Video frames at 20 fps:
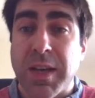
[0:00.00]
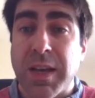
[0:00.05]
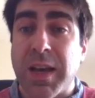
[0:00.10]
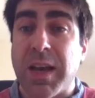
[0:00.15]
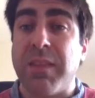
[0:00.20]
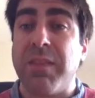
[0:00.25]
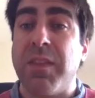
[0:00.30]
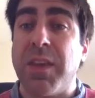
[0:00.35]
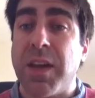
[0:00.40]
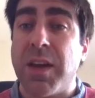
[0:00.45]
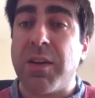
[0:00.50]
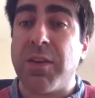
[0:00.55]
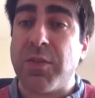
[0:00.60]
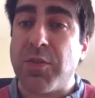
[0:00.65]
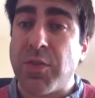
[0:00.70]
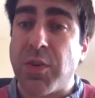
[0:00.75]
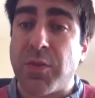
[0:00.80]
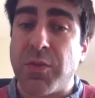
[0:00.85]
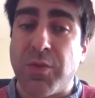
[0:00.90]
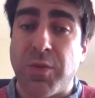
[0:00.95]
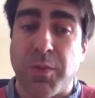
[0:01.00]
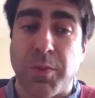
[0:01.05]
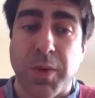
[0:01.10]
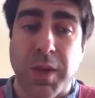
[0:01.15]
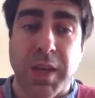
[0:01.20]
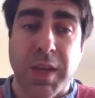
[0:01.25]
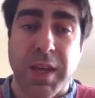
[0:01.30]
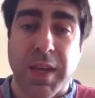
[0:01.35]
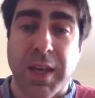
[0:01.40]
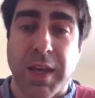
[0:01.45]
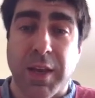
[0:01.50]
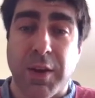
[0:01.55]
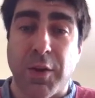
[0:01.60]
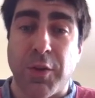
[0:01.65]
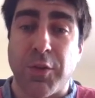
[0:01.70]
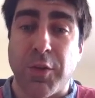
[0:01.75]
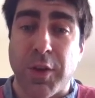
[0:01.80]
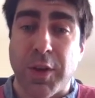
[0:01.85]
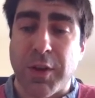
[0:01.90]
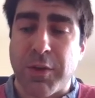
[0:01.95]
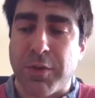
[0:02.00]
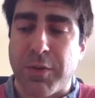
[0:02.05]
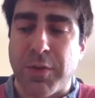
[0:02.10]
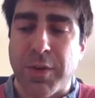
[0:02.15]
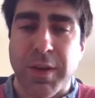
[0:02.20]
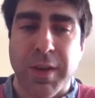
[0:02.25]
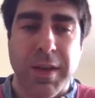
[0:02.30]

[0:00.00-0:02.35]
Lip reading: and they are shown to be not enough.